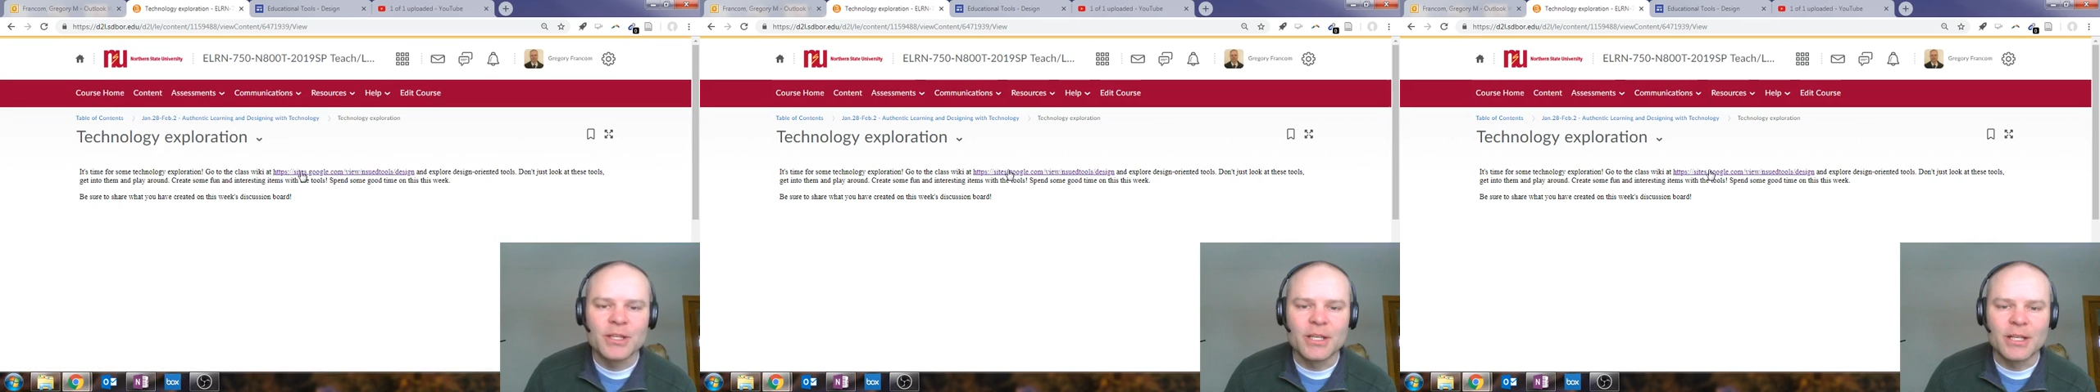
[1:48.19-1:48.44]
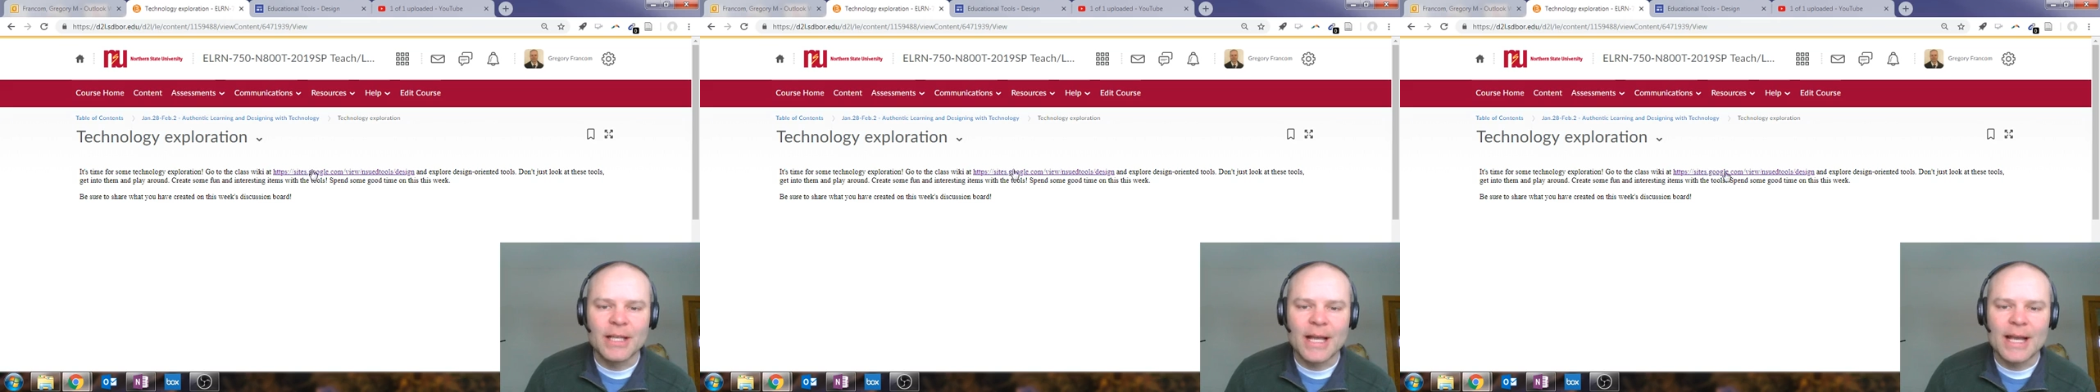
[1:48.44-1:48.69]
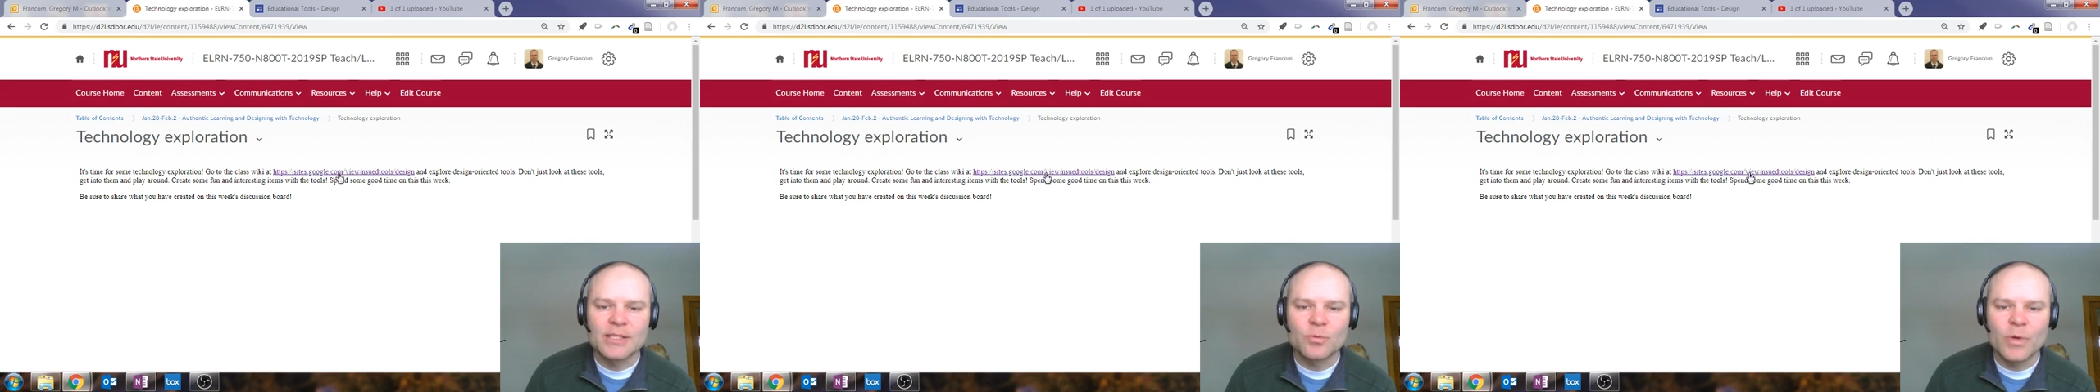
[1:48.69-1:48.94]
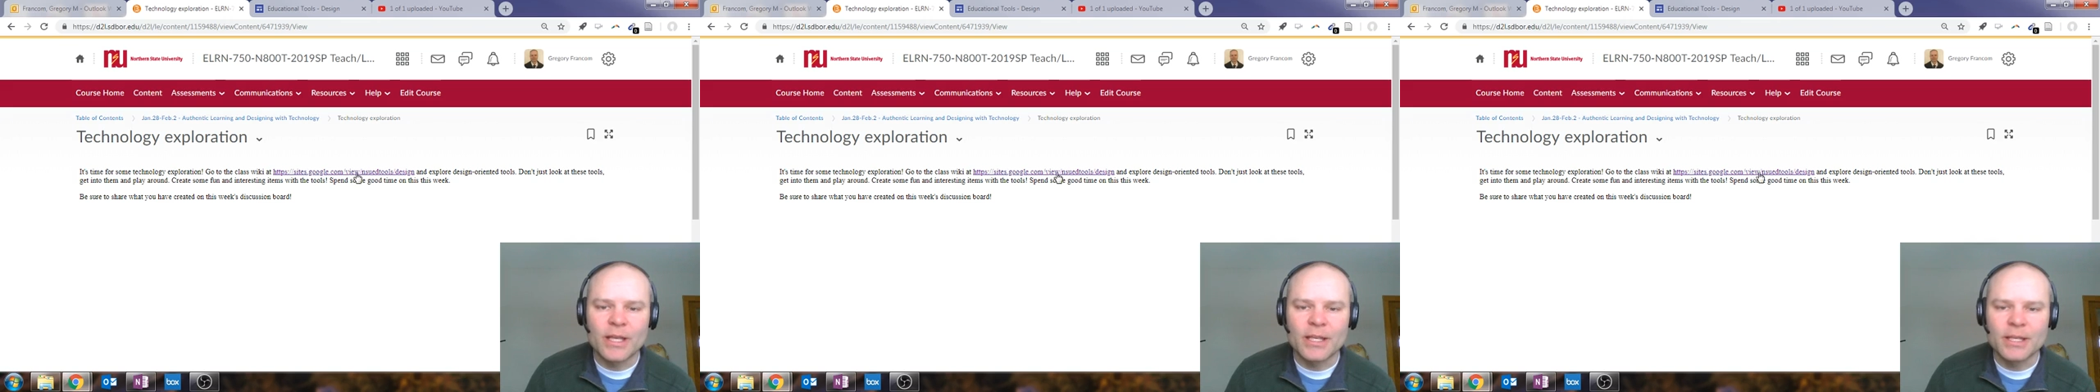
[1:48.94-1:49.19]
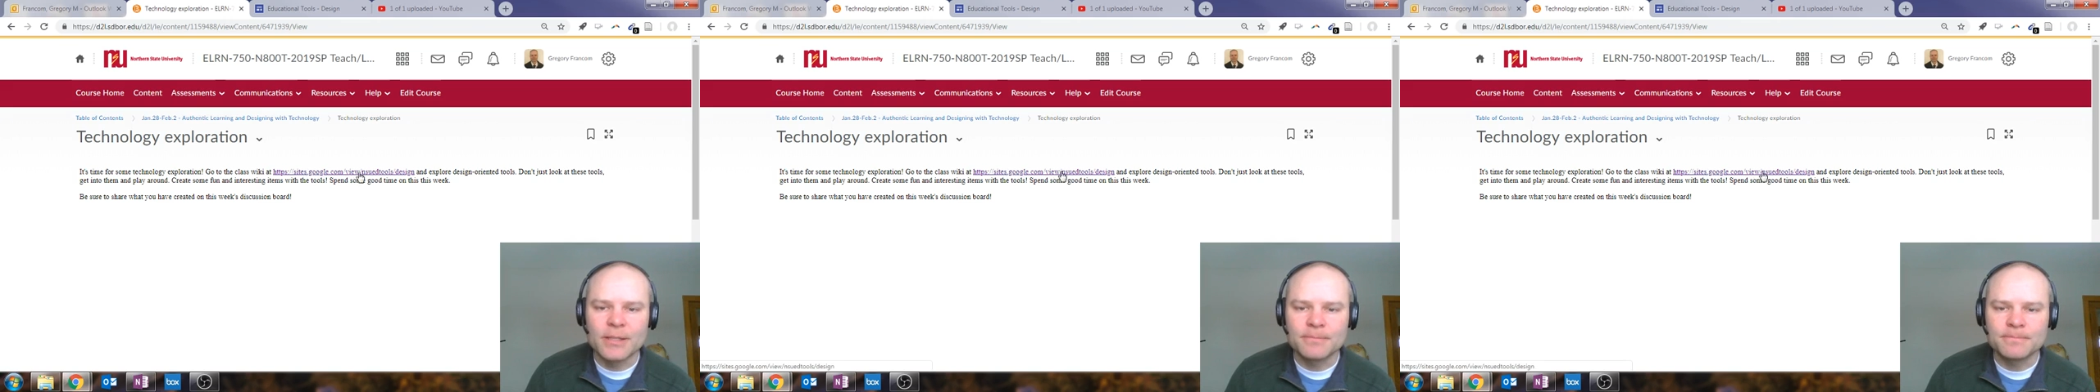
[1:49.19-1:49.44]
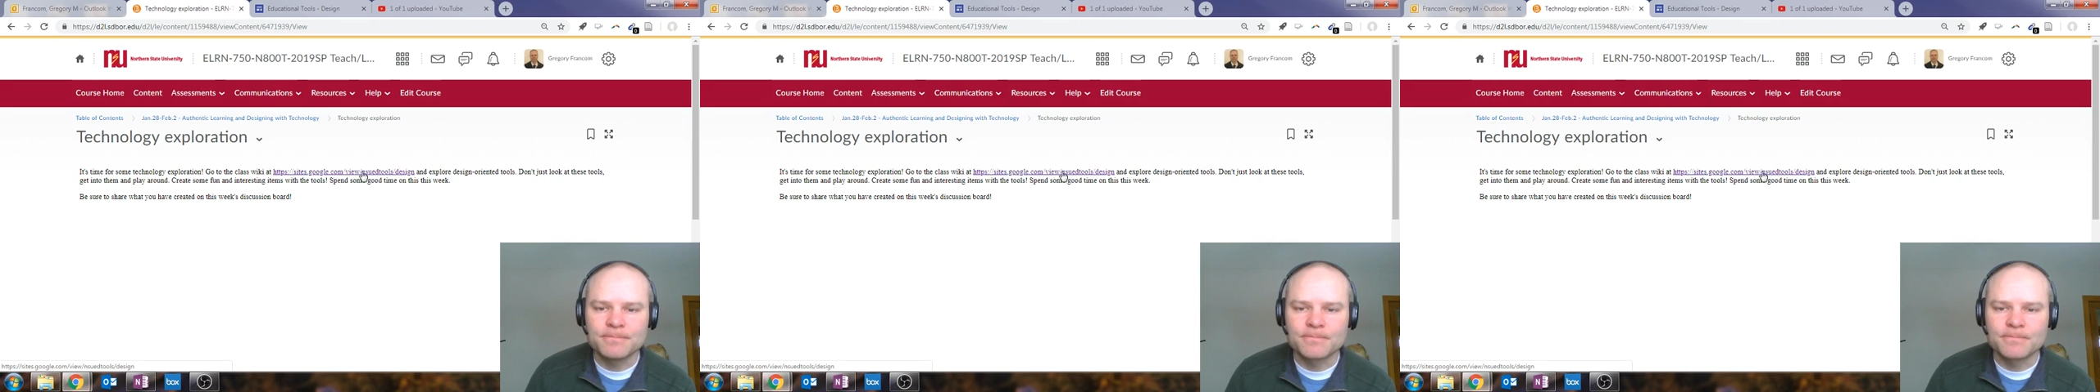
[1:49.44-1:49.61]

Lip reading: the class wiki.